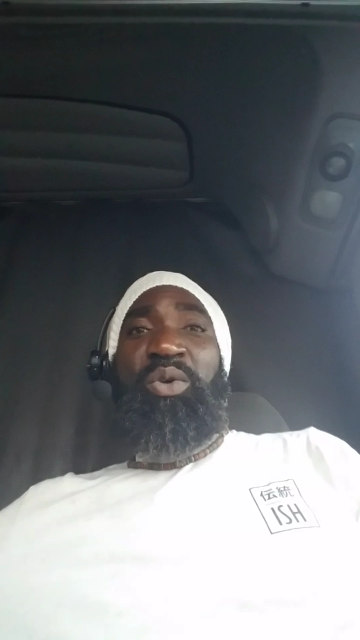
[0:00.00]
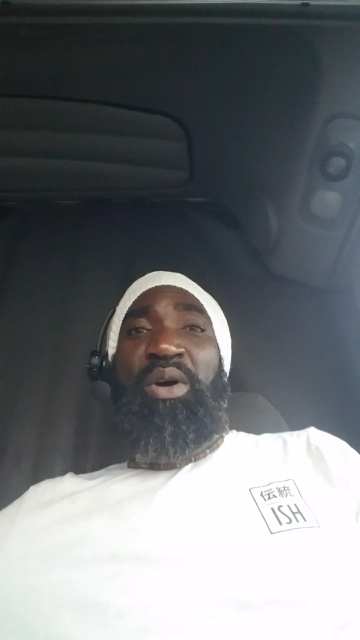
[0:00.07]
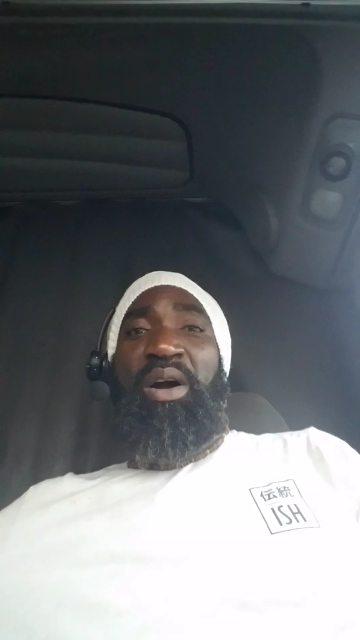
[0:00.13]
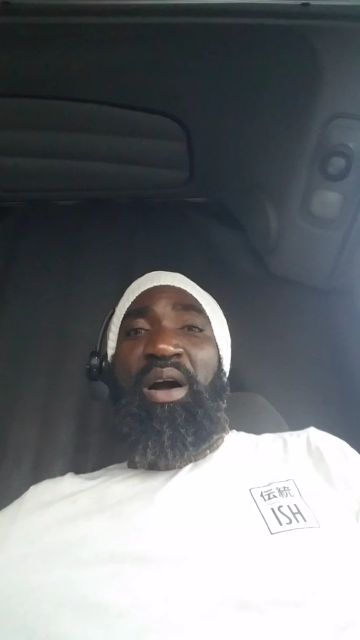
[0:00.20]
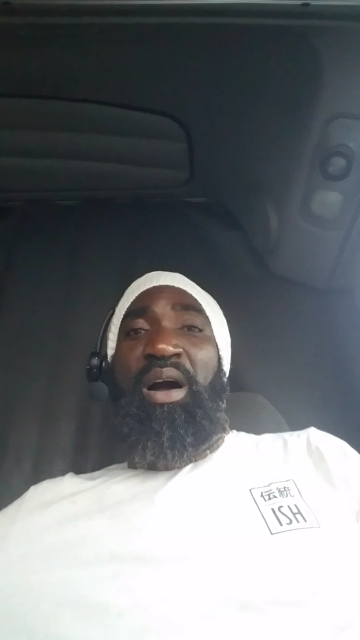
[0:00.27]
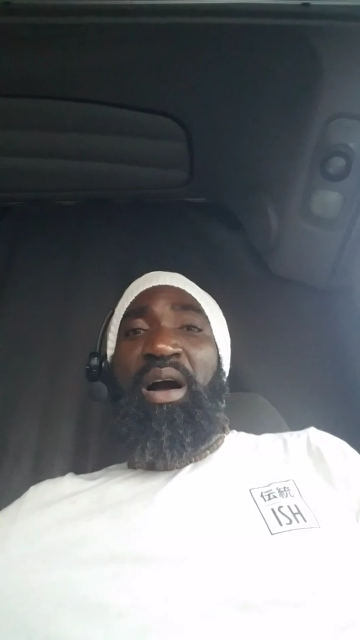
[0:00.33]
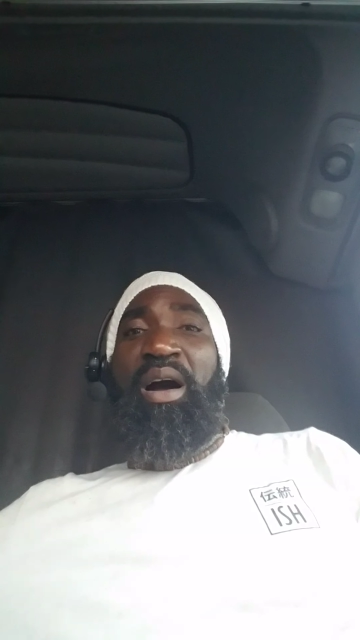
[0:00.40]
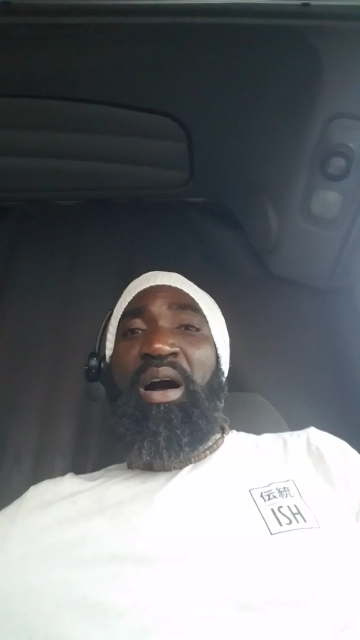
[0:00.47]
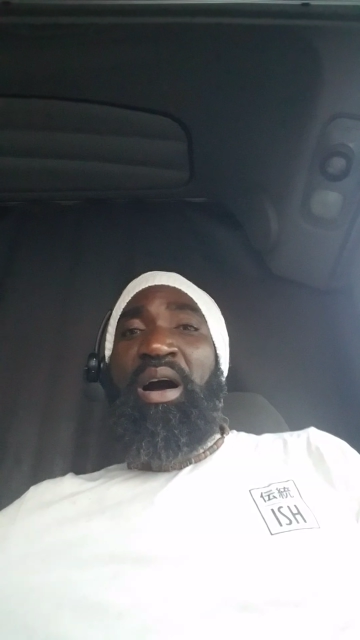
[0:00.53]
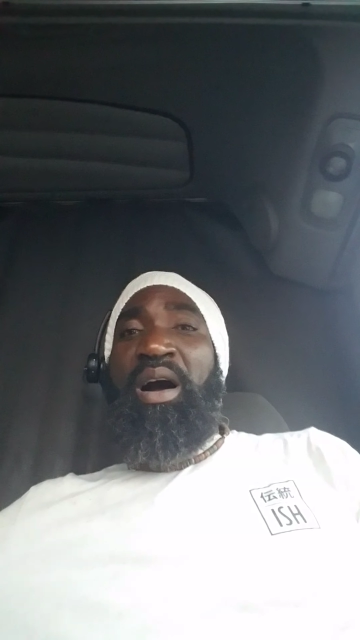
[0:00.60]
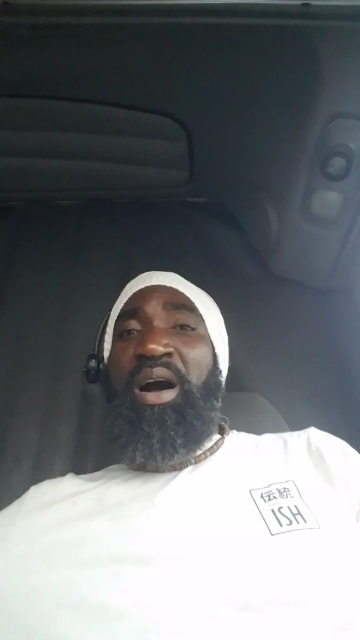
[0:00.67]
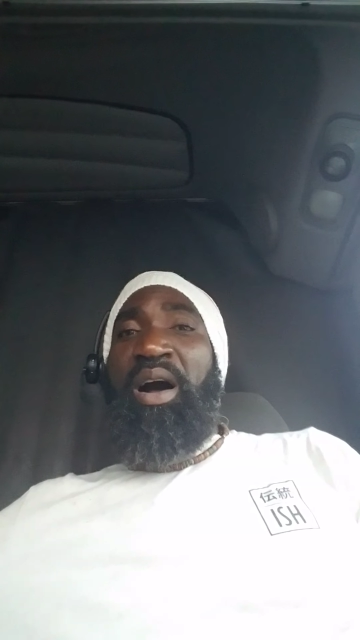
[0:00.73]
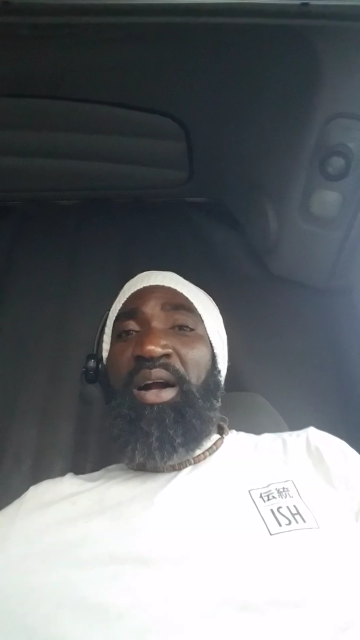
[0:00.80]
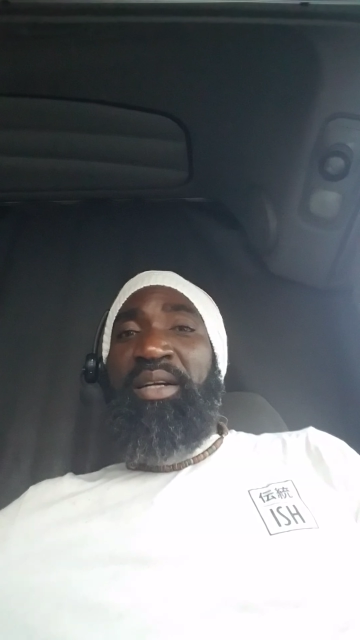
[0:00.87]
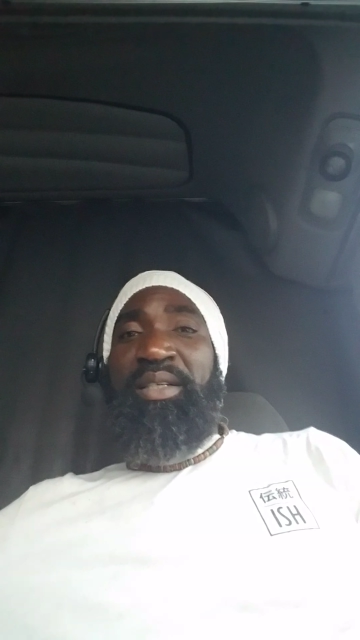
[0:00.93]
a
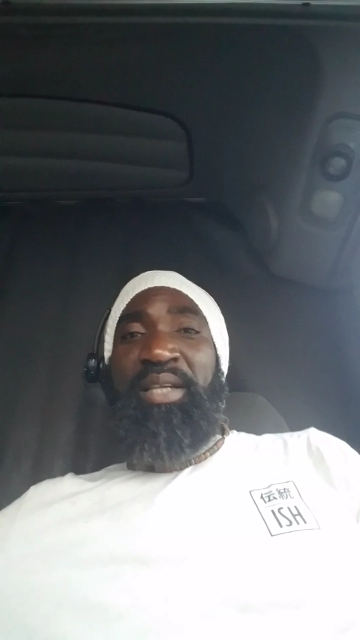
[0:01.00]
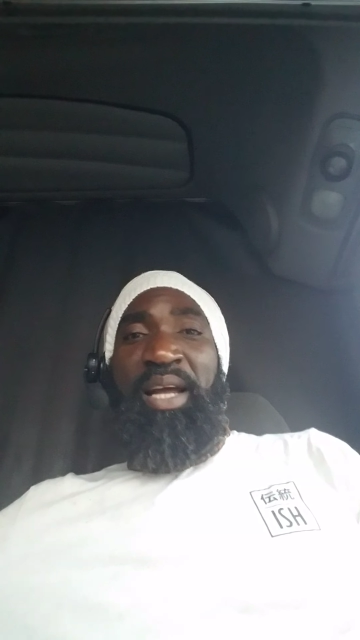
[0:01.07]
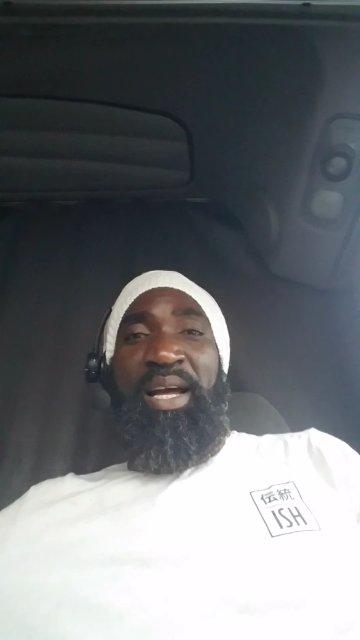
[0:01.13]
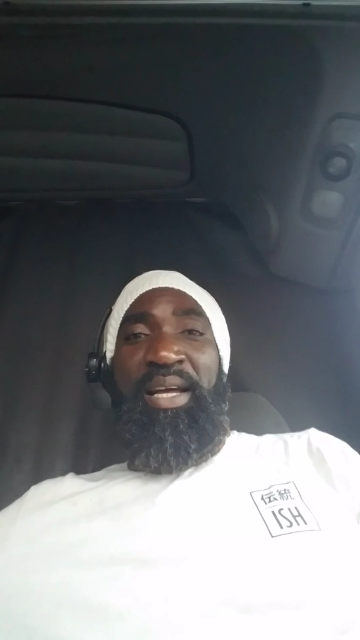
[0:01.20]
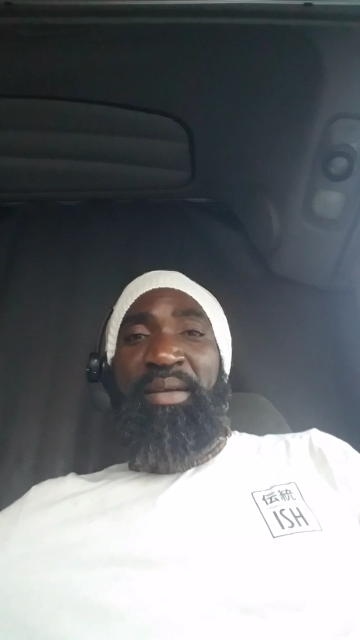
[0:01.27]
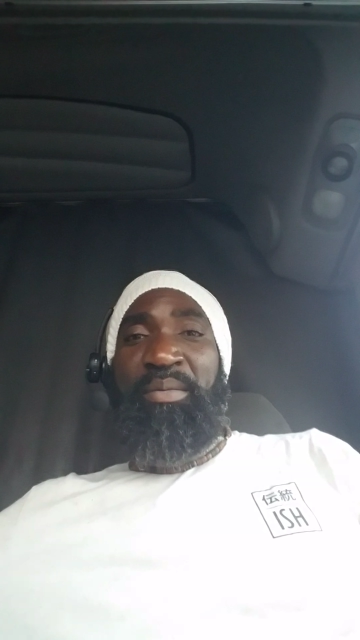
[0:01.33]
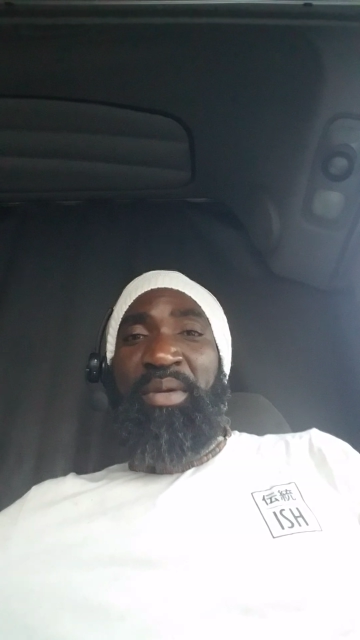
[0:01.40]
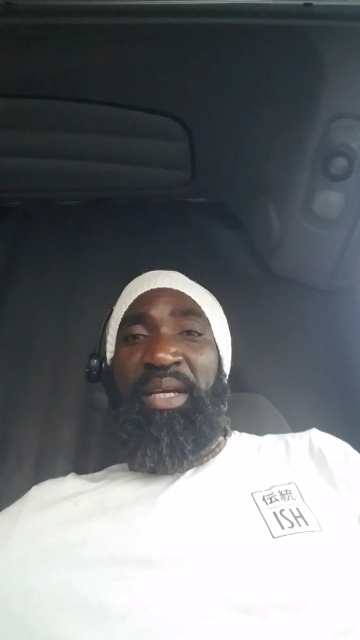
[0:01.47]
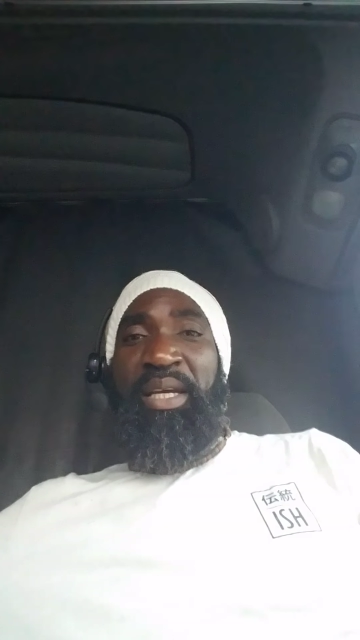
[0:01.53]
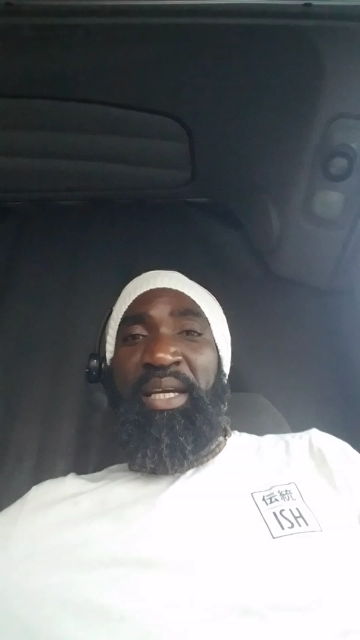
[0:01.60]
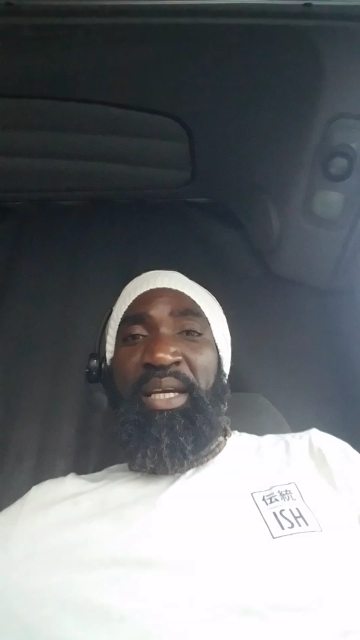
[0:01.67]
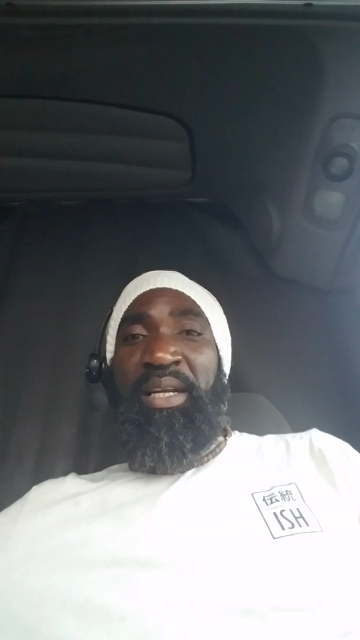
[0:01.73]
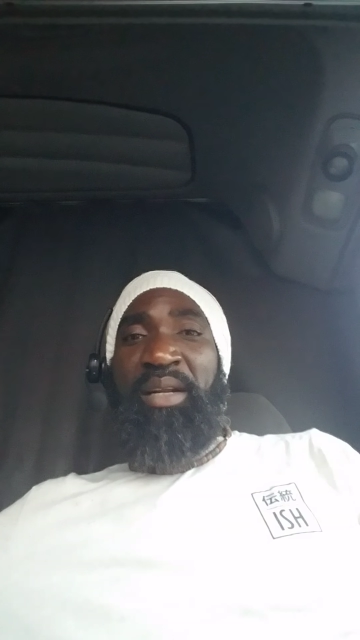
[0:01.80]
hard time, man.